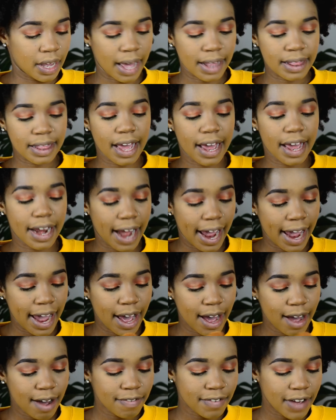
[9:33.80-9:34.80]
and then I
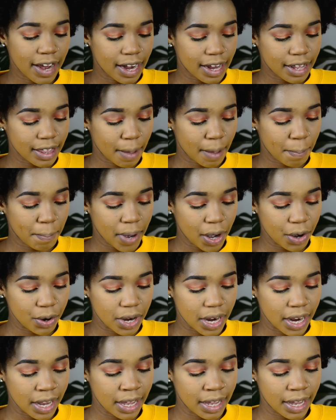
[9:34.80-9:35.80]
have another
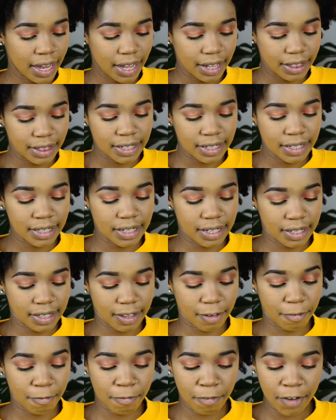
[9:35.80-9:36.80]
powder here. This is
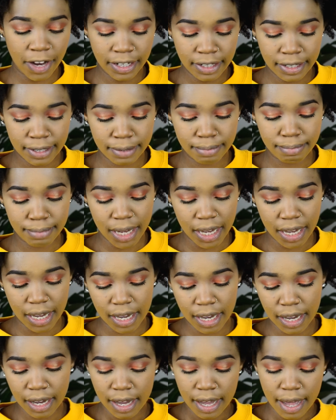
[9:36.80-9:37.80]
the Fit
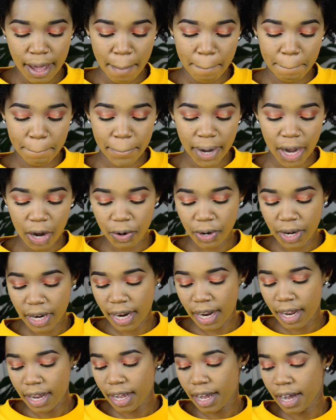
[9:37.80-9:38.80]
Me
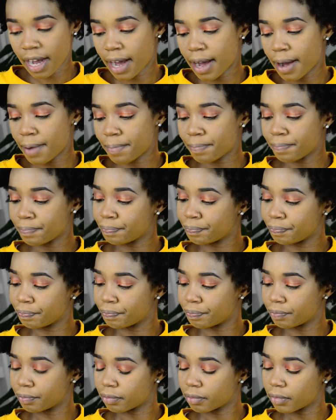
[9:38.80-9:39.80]
powder.
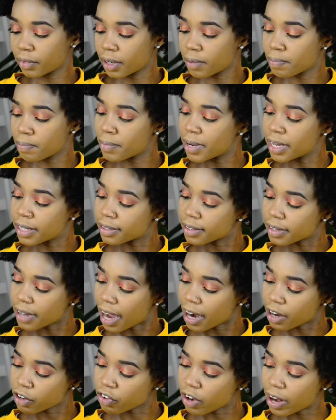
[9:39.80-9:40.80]
It's
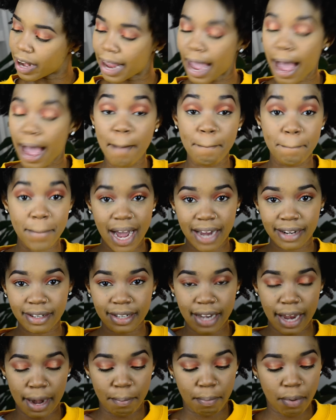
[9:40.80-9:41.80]
actually a
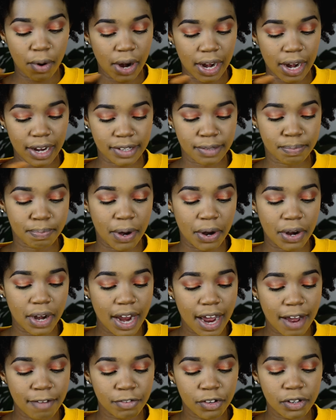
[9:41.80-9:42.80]
matte and poreless
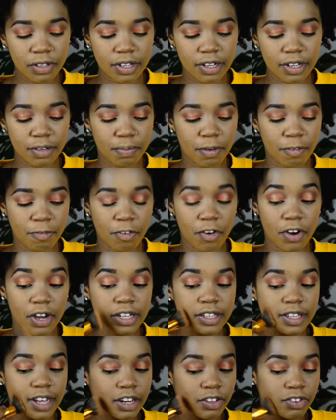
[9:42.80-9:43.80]
powder. I've used it before.
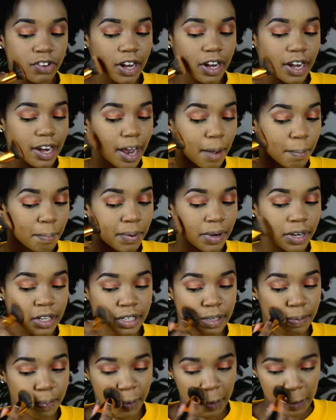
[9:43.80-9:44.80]
It's actually a
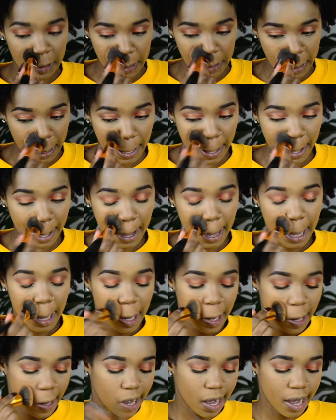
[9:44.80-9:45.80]
pretty
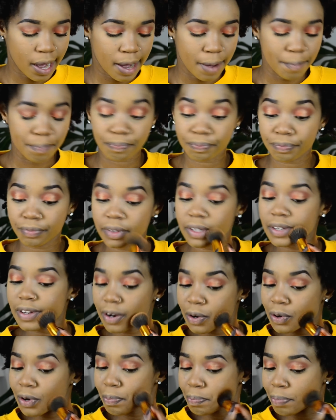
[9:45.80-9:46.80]
it's a
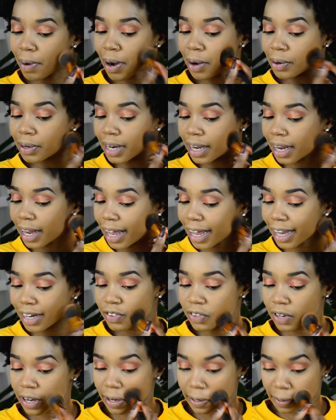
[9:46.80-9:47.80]
good powder. I
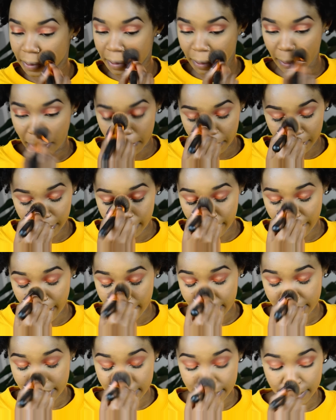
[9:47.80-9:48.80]
actually really
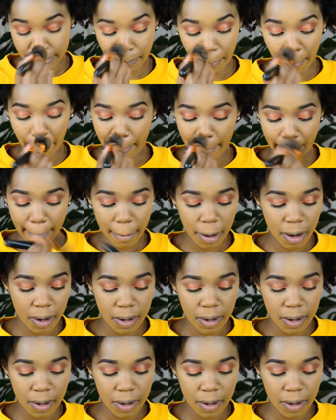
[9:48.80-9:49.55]
like this powder,